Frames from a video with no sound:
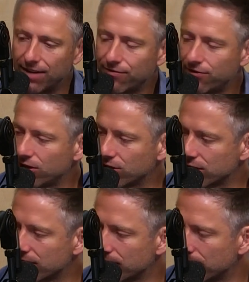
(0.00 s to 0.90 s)
And at
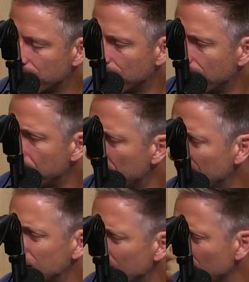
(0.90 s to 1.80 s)
first,
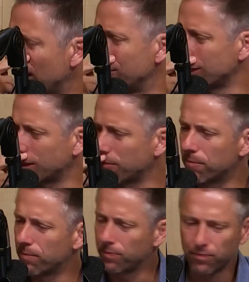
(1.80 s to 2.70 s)
I saw that and I was like,
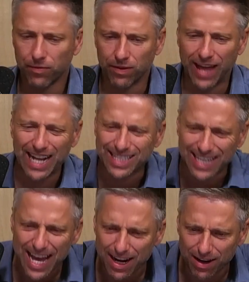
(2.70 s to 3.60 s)

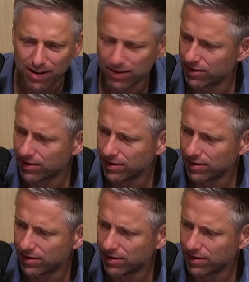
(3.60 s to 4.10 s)
that's it?